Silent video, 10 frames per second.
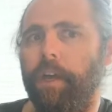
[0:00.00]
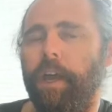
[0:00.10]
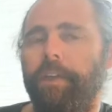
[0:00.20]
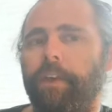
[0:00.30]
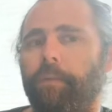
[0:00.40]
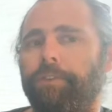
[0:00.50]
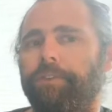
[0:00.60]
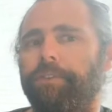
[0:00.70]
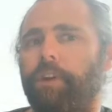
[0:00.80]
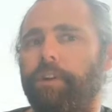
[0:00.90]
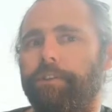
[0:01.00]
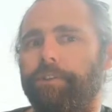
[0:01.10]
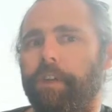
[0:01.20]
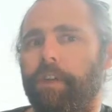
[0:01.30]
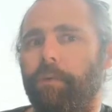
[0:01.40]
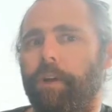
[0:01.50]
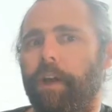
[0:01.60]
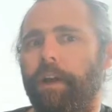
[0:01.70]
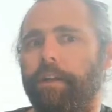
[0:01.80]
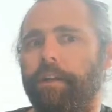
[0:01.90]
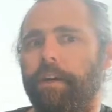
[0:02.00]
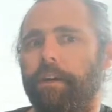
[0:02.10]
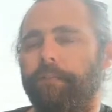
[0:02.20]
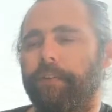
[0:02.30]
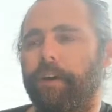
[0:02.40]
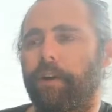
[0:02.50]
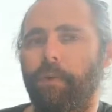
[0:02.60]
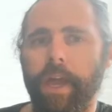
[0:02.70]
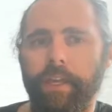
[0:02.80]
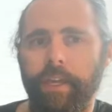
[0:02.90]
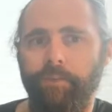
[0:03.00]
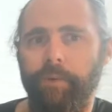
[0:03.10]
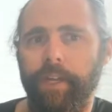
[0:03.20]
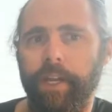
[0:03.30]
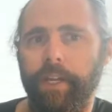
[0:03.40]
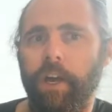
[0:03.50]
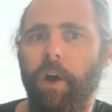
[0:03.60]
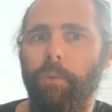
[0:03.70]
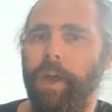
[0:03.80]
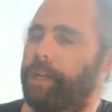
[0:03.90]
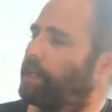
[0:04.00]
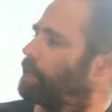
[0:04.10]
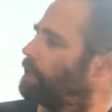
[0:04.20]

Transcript: and then we'll start to see what kind of rankings we're getting already.